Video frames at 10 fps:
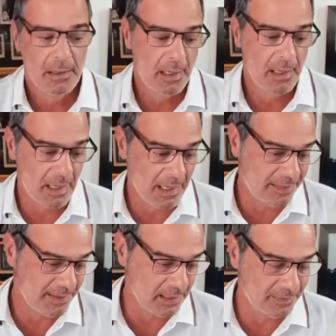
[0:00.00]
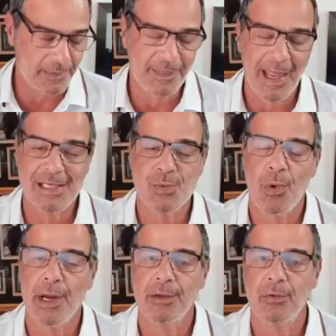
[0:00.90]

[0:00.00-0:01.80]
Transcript: And I think that that's why you